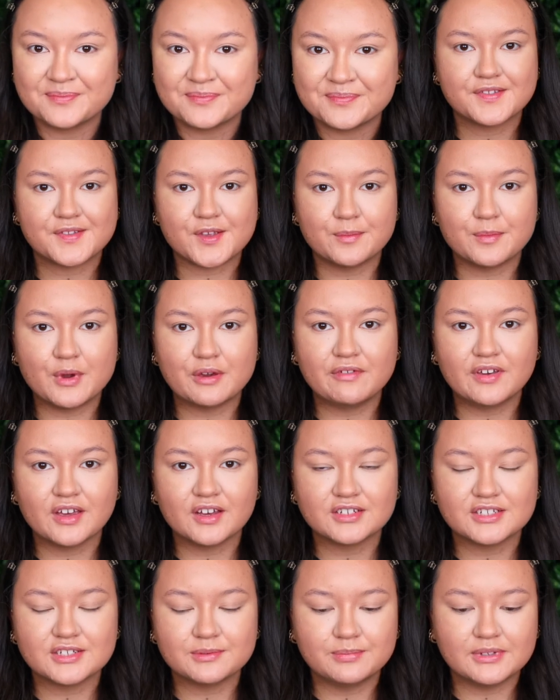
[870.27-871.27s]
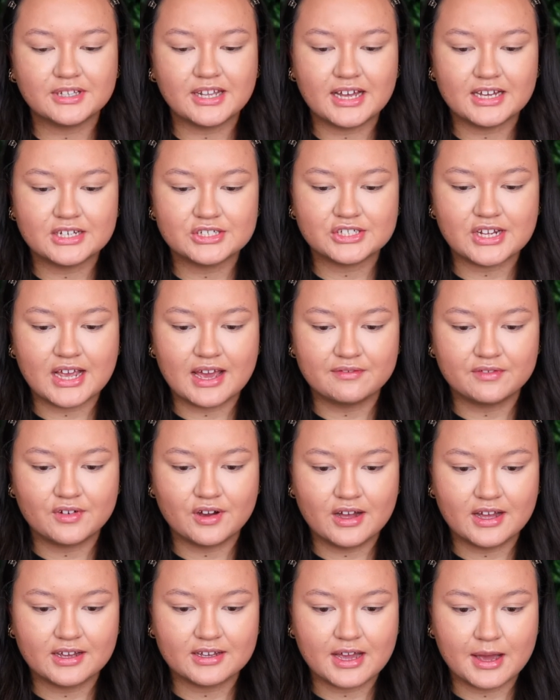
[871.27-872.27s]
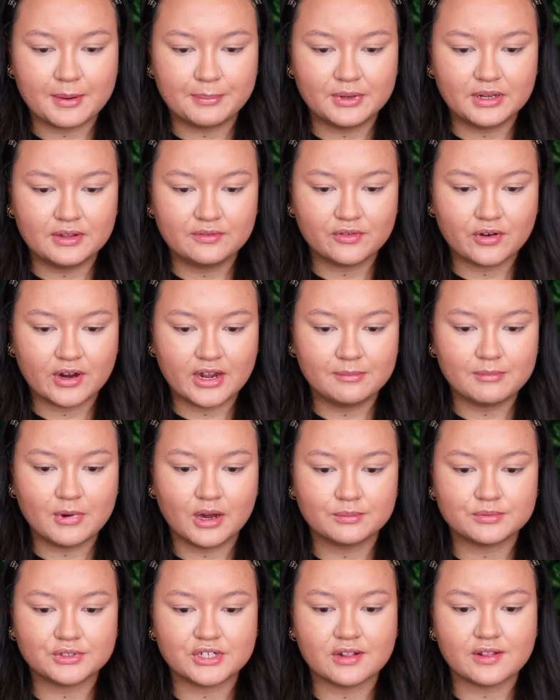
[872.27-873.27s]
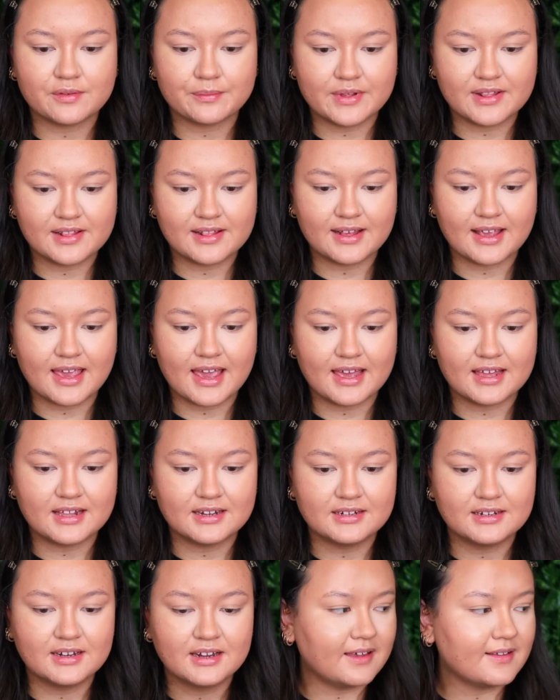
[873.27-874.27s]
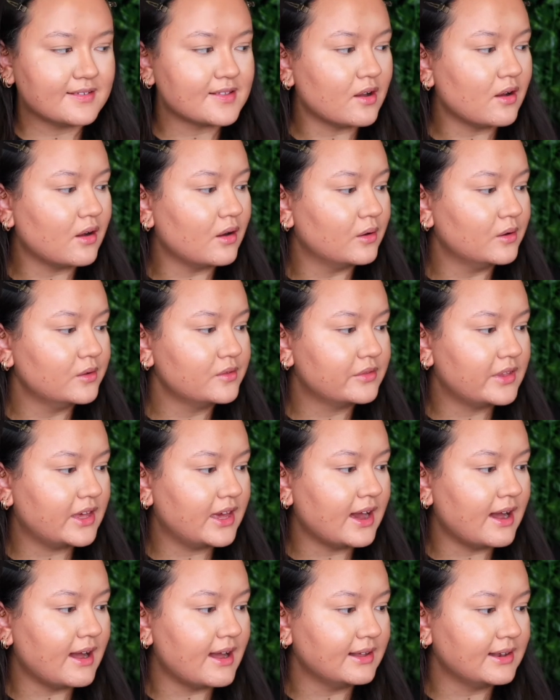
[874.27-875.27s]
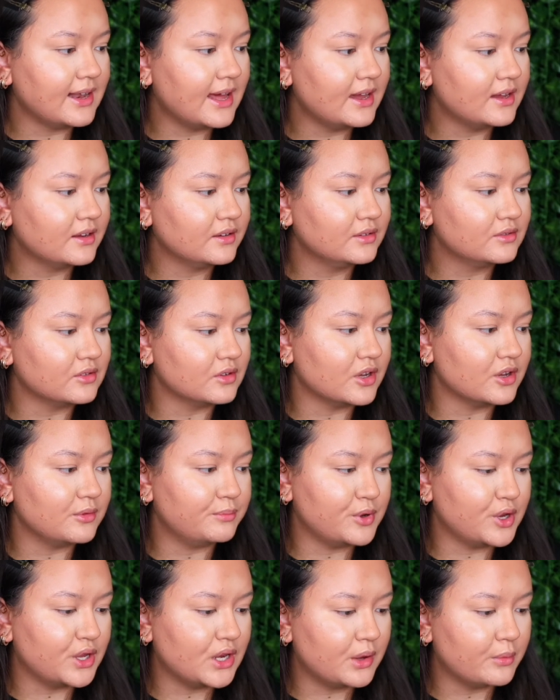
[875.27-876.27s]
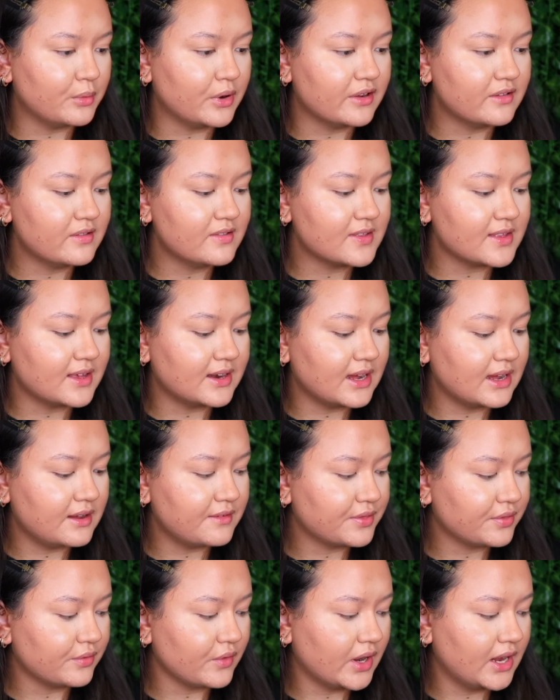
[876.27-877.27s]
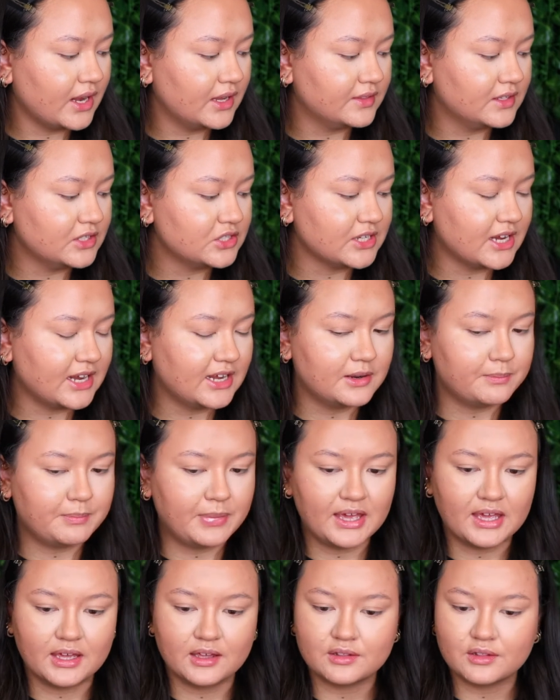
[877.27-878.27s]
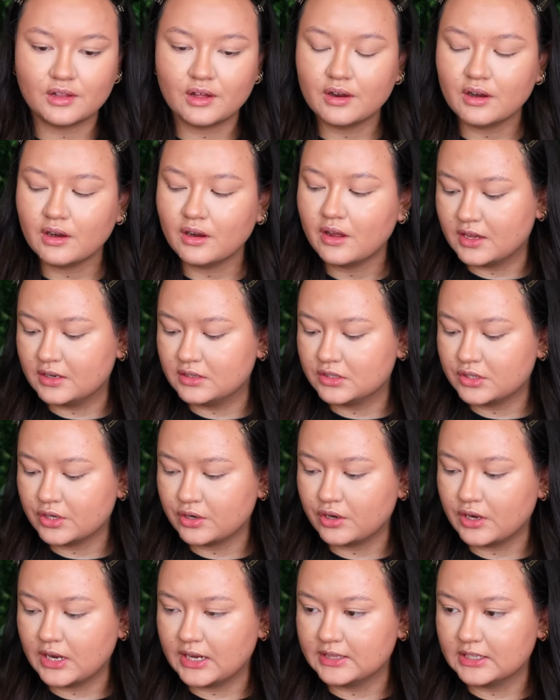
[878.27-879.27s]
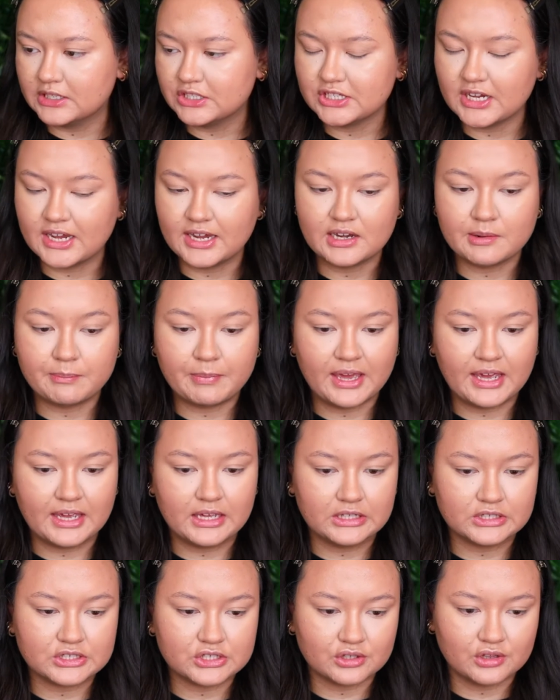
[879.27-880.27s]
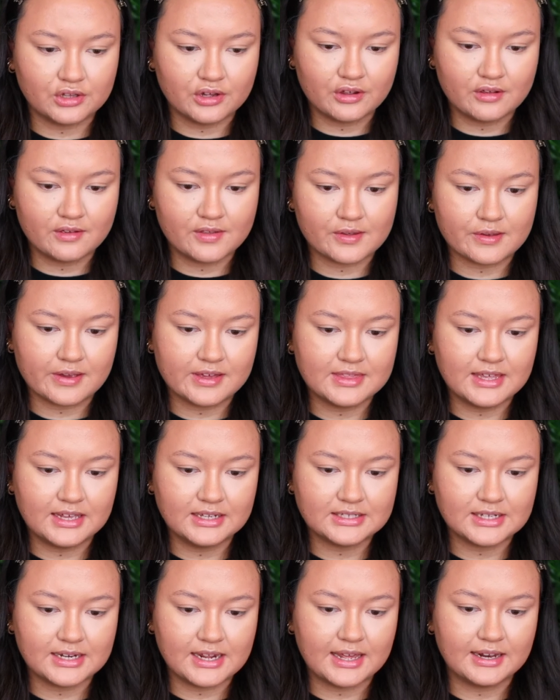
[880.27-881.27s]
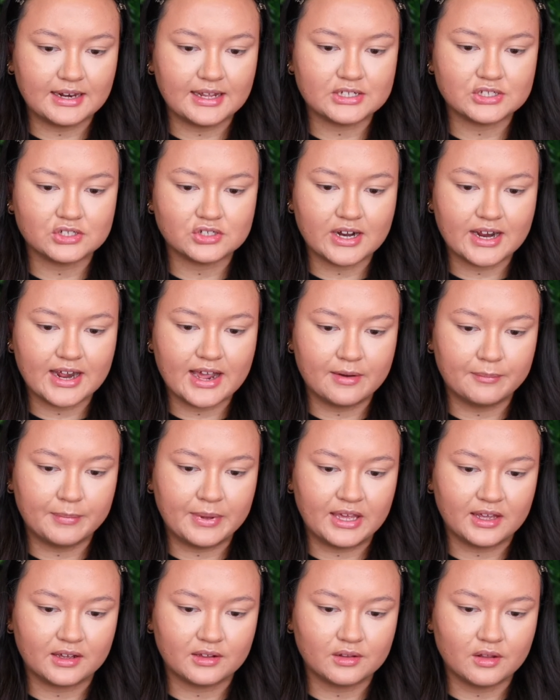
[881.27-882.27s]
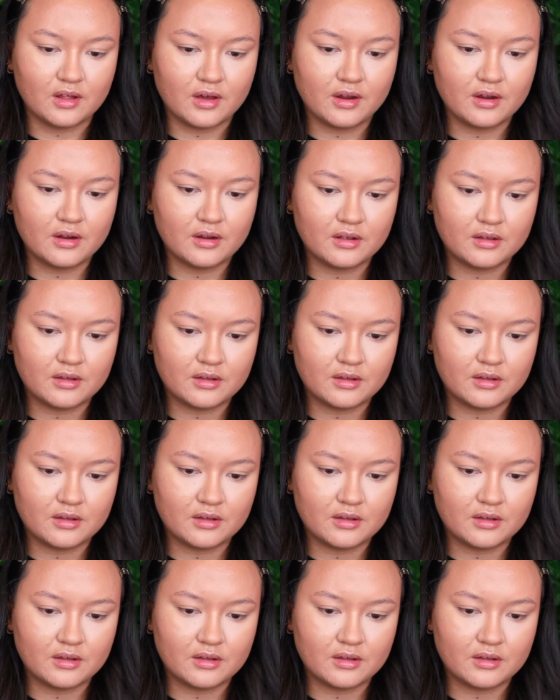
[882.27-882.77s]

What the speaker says: So moving on to blush, I've got a couple of cream options once again. These are all the Highlight and Glow Beauty ones, and I have 3 in the shade Pink Glow and 2 in the shade Peach Glow. So I think today let's try out Pink Glow.